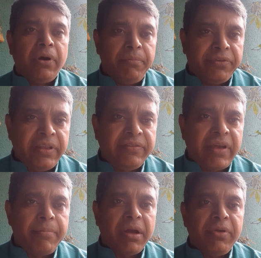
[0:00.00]
Since
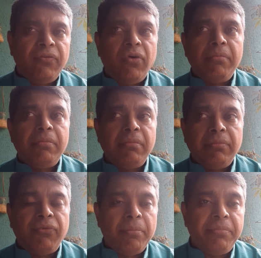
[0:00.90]
I'm coming from
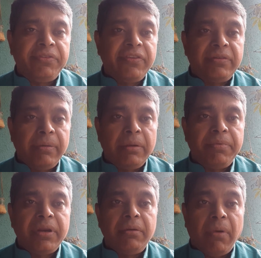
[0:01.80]
business
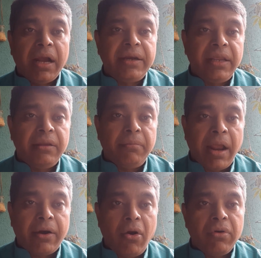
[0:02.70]
development and marketing
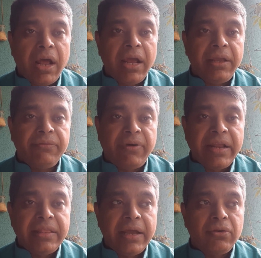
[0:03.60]
background, I
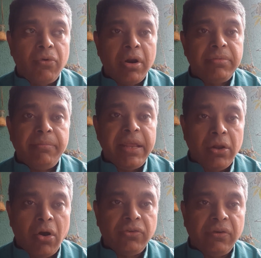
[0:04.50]
find that one of the main
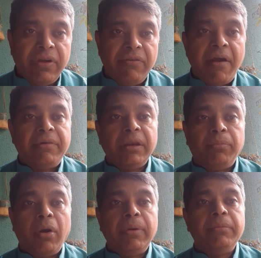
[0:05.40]
cause of environmental
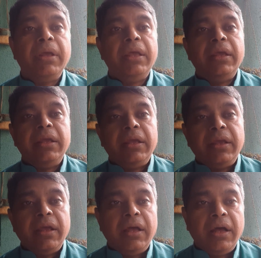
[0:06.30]
problem,
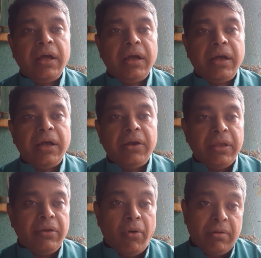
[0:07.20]
of
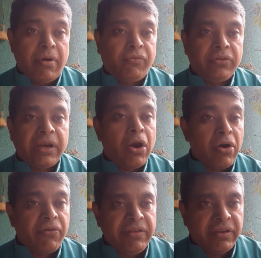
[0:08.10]
course, there are a lot
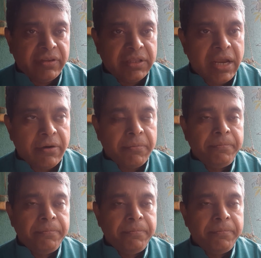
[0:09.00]
of reasons are there,